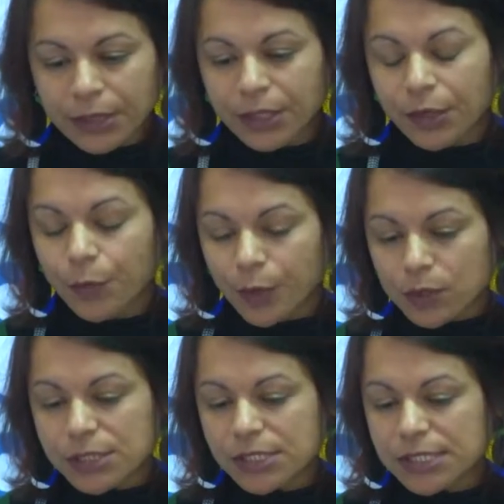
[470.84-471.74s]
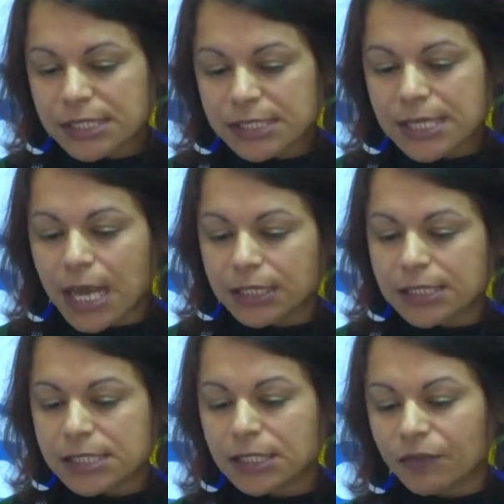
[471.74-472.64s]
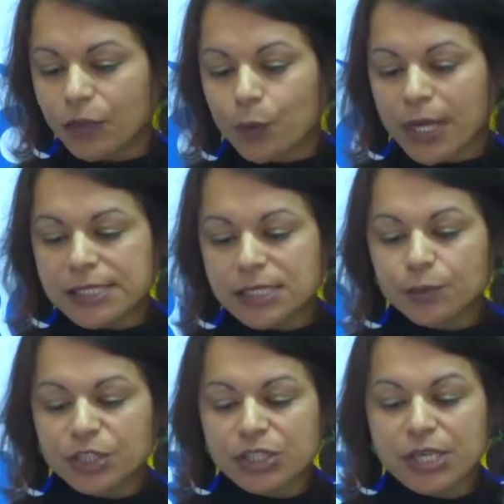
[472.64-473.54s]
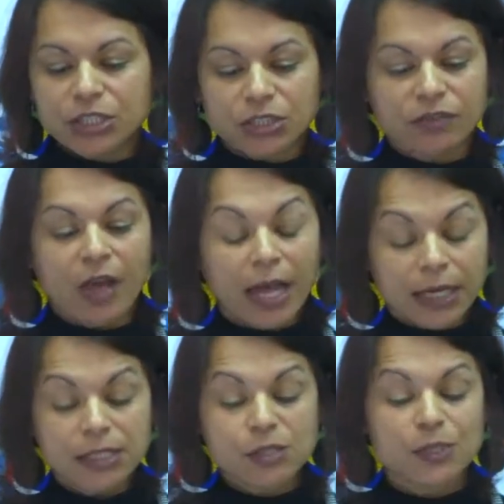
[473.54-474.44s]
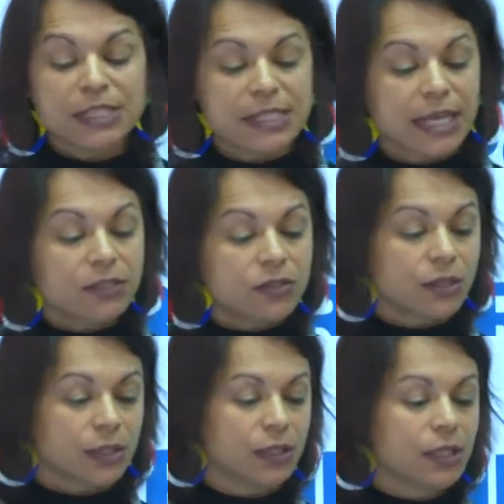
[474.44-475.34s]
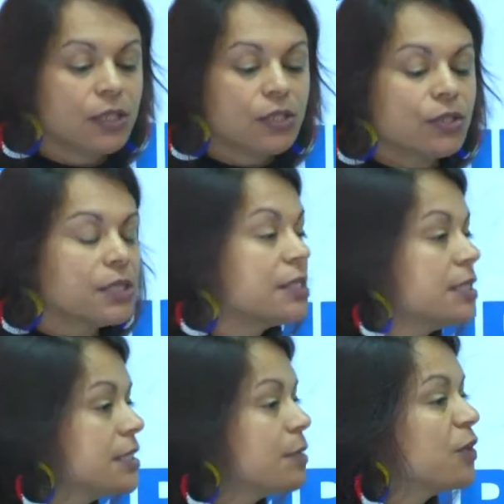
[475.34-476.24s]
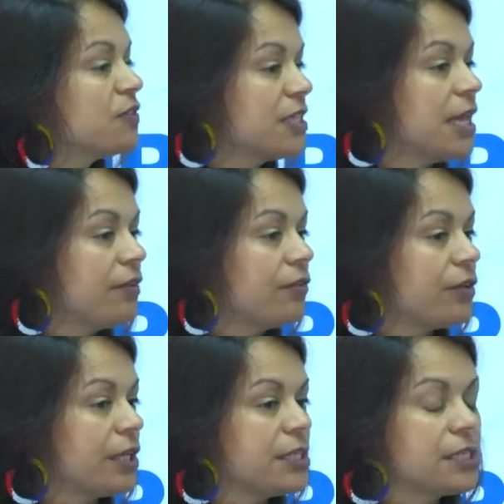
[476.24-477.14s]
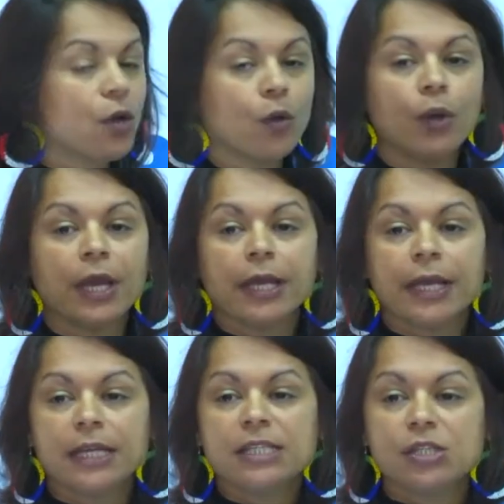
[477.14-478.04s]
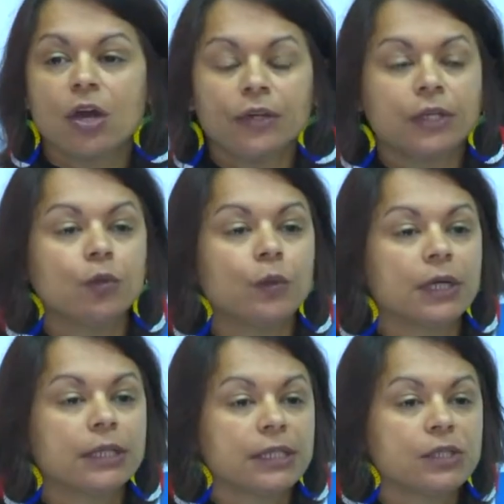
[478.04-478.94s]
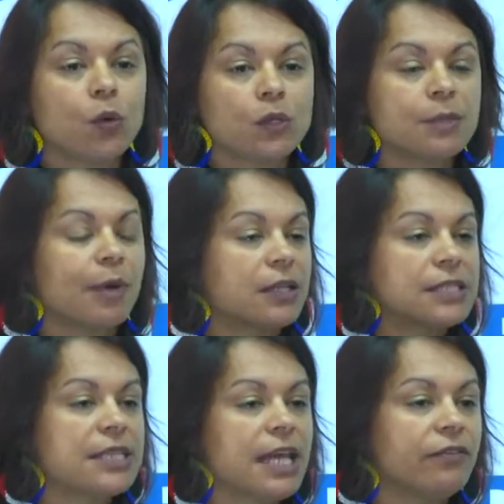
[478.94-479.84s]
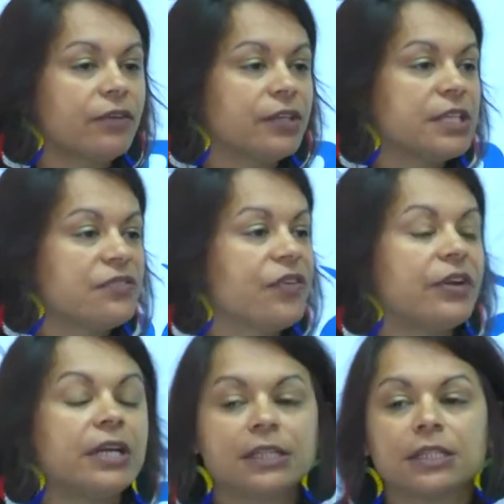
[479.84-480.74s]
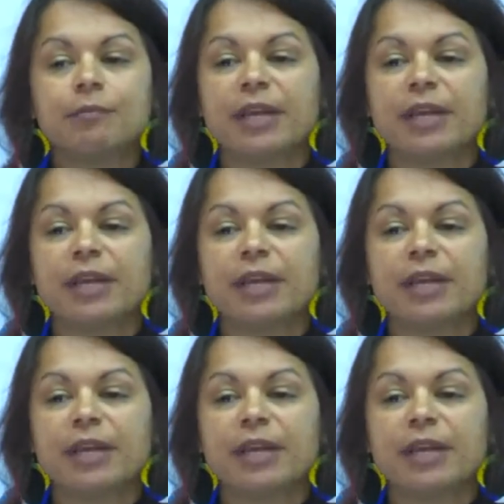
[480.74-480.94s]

the, we also see a silencing of the ways in which sexual violence was central to the system of slavery. So in historical work that talks about slavery, there's very little